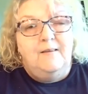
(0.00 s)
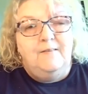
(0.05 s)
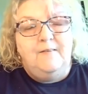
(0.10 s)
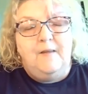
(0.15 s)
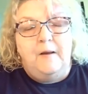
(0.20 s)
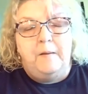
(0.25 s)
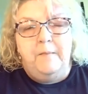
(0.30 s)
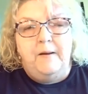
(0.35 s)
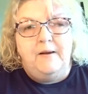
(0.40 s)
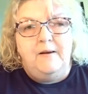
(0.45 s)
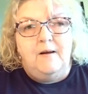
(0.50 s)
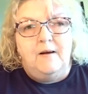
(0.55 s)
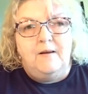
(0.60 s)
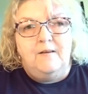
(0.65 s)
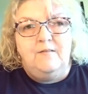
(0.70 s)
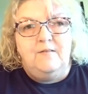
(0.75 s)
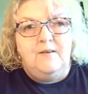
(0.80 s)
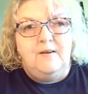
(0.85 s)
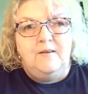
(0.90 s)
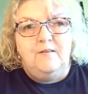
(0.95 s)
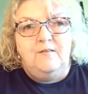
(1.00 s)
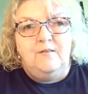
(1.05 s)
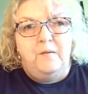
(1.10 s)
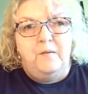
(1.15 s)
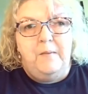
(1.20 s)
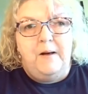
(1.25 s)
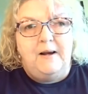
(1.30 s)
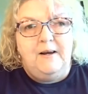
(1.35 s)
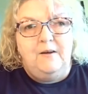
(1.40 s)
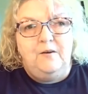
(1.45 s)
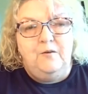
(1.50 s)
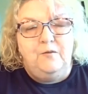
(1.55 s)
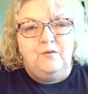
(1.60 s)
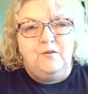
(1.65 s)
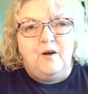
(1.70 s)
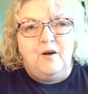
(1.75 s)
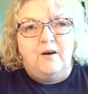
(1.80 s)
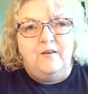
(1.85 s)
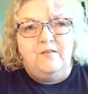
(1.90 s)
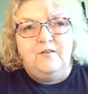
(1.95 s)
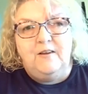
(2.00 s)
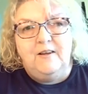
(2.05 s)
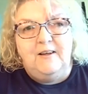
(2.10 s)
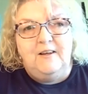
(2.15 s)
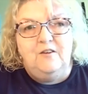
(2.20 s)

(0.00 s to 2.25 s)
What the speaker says: they may not see somebody who's causing